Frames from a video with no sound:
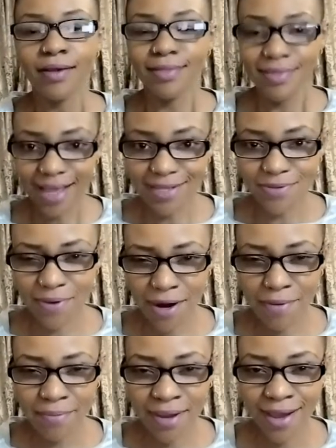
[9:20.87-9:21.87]
that's what
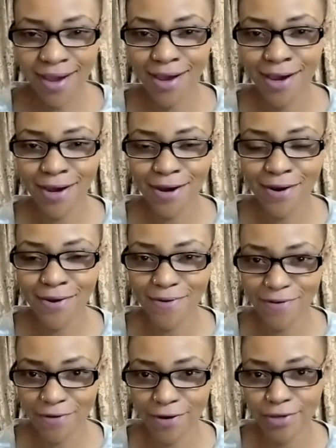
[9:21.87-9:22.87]
I'm
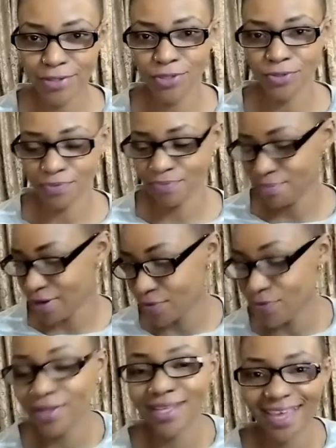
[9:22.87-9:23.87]
referring to. But
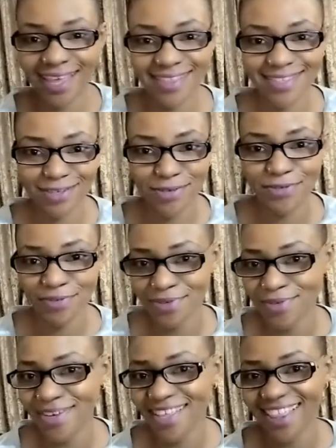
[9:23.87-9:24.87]
we'll get to
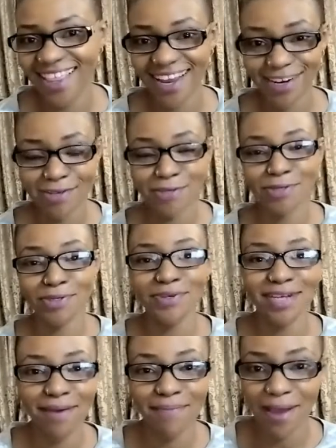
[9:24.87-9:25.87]
that also
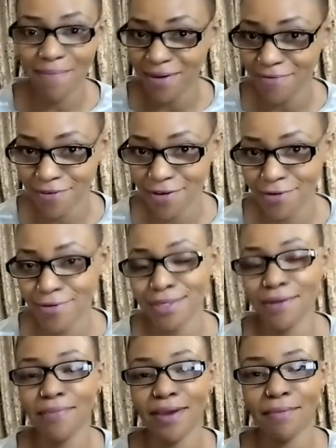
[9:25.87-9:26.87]
in upcoming videos.
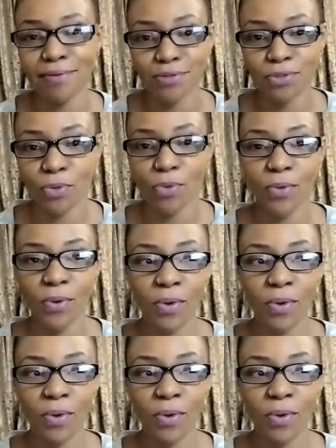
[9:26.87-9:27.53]
I'll be able to